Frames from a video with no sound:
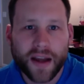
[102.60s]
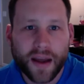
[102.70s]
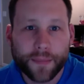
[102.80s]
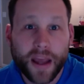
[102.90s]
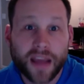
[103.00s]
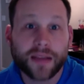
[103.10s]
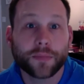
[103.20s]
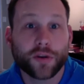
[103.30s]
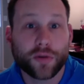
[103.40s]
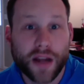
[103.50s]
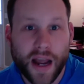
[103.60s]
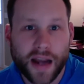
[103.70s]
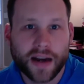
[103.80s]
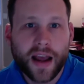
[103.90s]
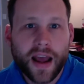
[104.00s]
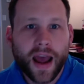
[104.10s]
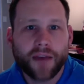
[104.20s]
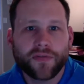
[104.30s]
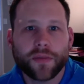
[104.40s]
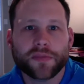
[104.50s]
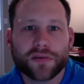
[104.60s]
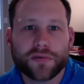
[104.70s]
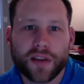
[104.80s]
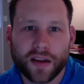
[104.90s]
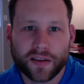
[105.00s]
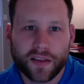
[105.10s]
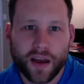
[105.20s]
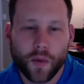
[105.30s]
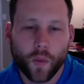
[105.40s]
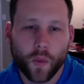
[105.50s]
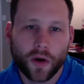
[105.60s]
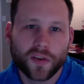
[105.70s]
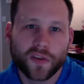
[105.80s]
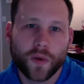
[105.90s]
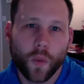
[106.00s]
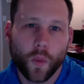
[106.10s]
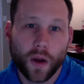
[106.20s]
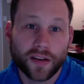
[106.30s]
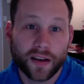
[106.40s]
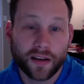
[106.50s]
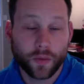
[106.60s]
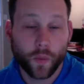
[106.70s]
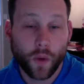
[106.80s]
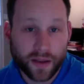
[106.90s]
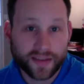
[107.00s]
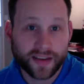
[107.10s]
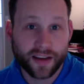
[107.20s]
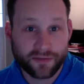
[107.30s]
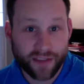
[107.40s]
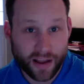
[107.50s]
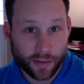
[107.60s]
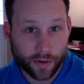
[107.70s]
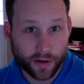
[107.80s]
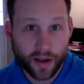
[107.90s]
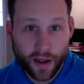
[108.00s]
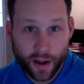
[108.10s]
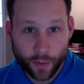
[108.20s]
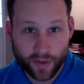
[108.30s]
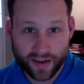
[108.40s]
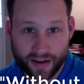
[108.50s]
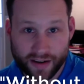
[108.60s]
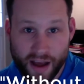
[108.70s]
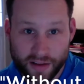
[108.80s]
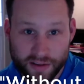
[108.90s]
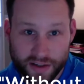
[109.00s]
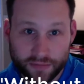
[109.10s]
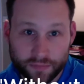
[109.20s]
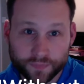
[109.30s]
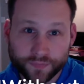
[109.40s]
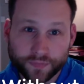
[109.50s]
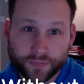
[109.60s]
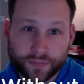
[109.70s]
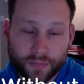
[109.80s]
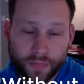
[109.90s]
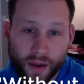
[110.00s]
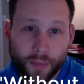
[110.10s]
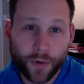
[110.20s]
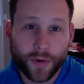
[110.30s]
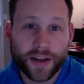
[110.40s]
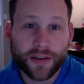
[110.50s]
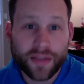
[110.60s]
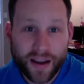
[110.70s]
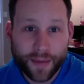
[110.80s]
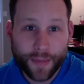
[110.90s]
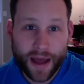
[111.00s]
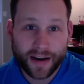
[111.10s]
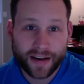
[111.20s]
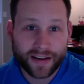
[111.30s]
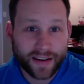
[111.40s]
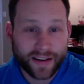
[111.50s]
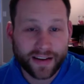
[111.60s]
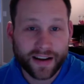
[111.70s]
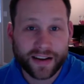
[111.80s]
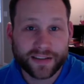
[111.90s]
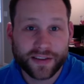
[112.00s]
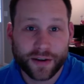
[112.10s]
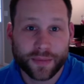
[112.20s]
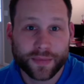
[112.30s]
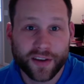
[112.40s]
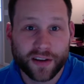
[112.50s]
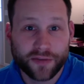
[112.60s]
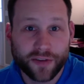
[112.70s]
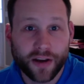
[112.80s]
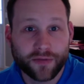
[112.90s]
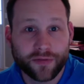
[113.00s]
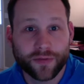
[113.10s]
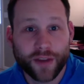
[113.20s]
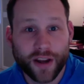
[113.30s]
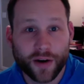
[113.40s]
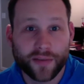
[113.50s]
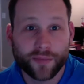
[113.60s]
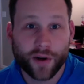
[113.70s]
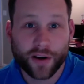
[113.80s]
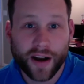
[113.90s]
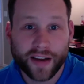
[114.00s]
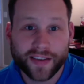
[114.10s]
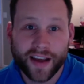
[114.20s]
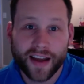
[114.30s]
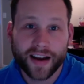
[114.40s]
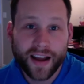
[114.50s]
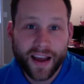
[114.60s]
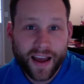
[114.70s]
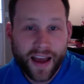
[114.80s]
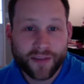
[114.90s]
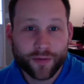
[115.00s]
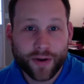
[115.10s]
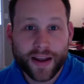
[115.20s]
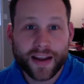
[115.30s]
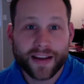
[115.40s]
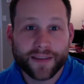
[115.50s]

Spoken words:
make them create, have them do things that weren't once available with technology. But when you think about it in terms of even what Greg said, have we